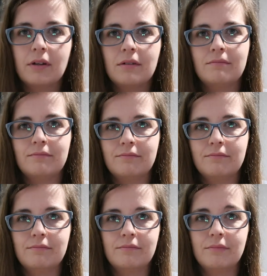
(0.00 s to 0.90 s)

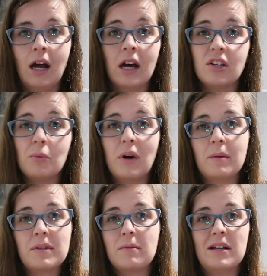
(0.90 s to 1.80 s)
I don't know why
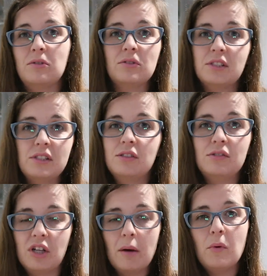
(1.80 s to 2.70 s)
I'm explaining all this,
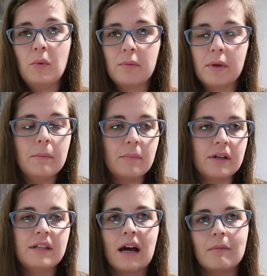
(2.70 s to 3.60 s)
you're coming with me,
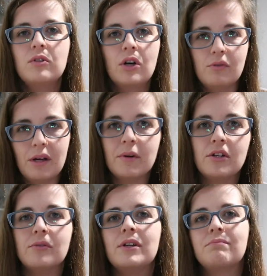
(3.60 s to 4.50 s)
but yeah, go get my
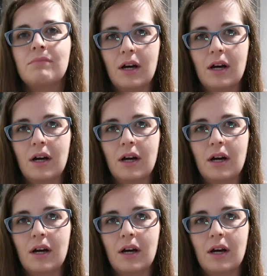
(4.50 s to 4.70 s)
donut,